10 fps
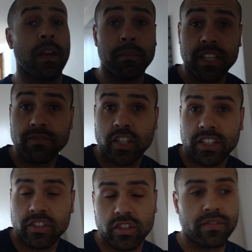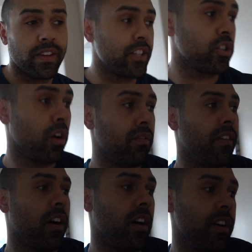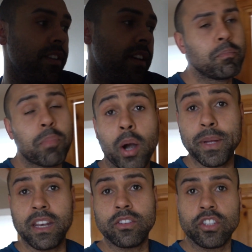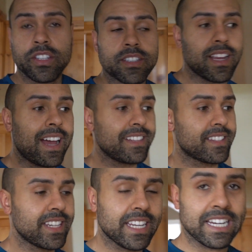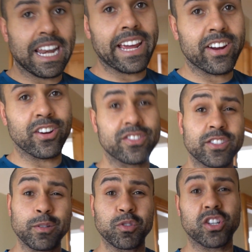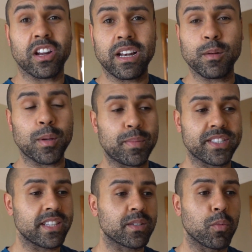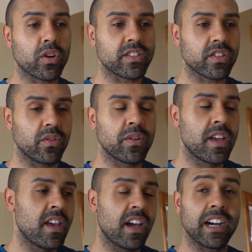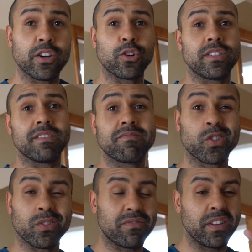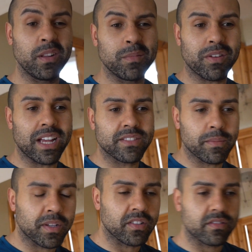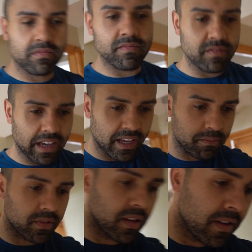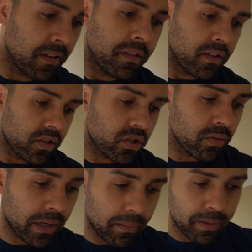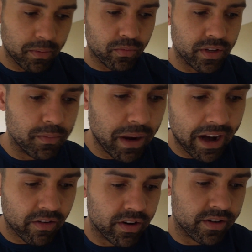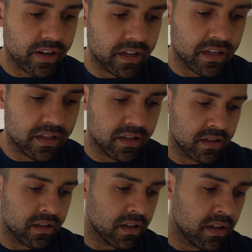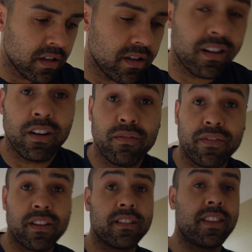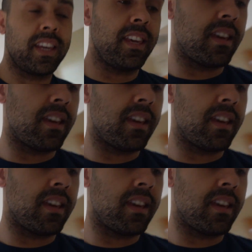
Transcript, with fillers: What's up, Jason? Just finished off on barbell lunges and seated leg curls. The gym just got a little bit busy this morning, so I couldn't sort of film the rest of it because um, so many people were in the background of the